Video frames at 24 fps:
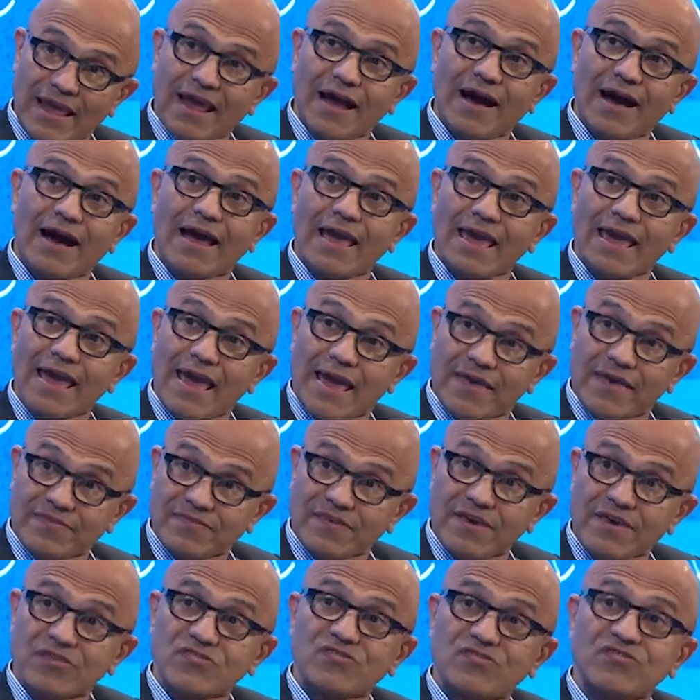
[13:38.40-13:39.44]
A I
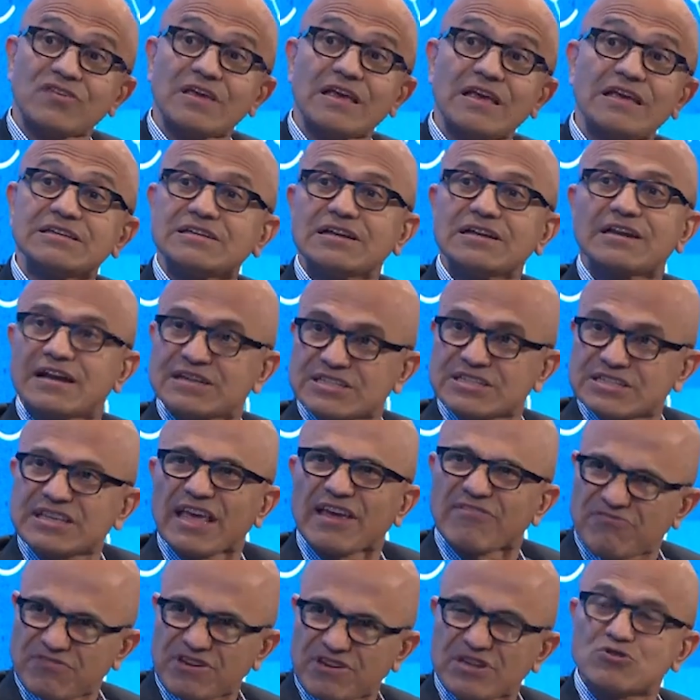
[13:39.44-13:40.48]
ethics, internet
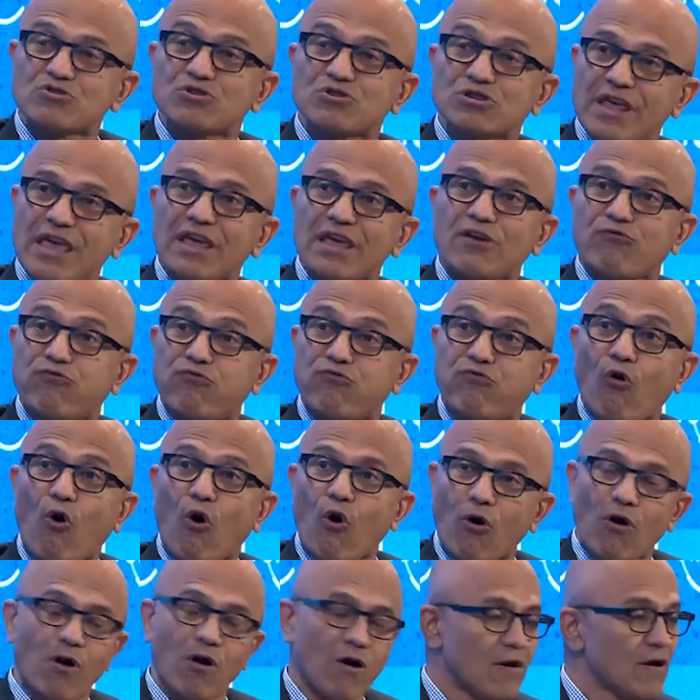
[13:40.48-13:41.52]
safety, to take
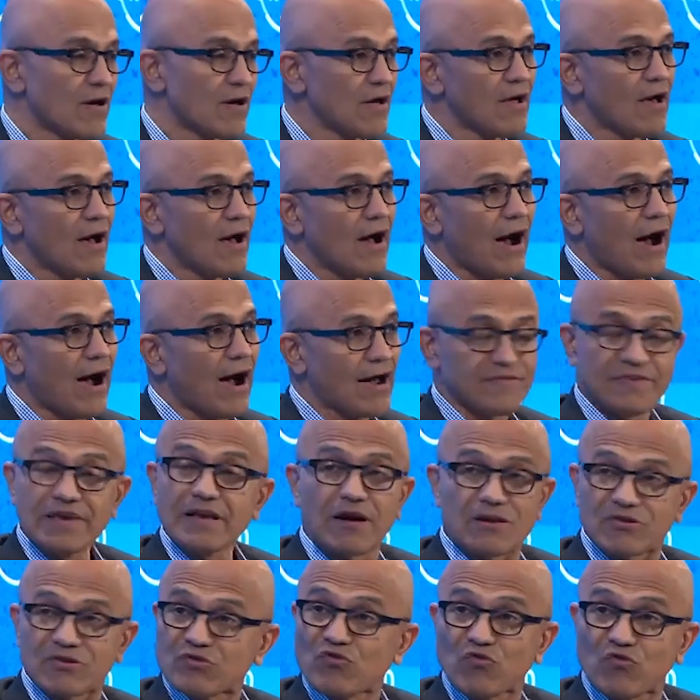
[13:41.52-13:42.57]
four, I think
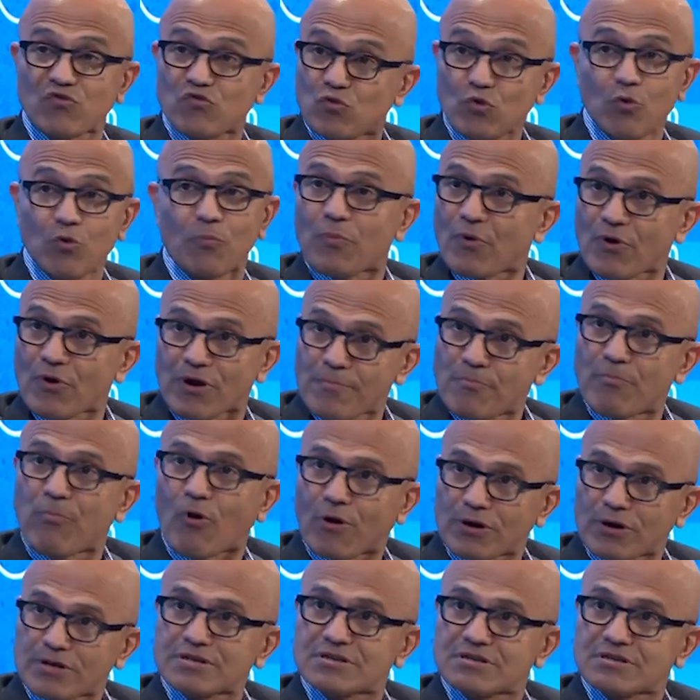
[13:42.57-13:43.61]
are super
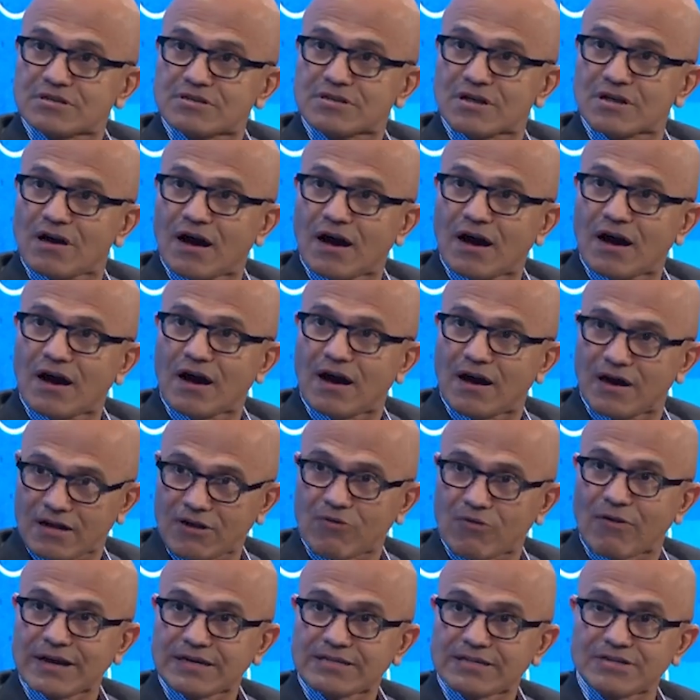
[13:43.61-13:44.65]
important uh,
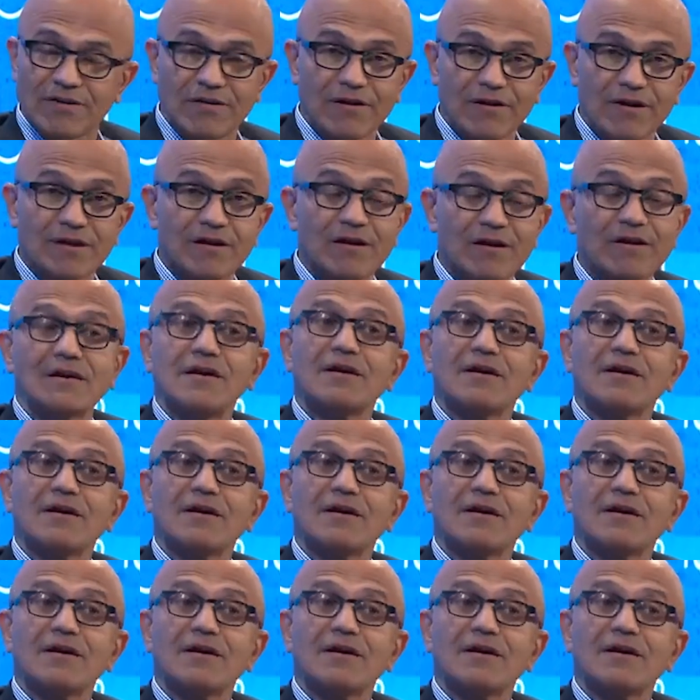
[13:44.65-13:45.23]
criteria.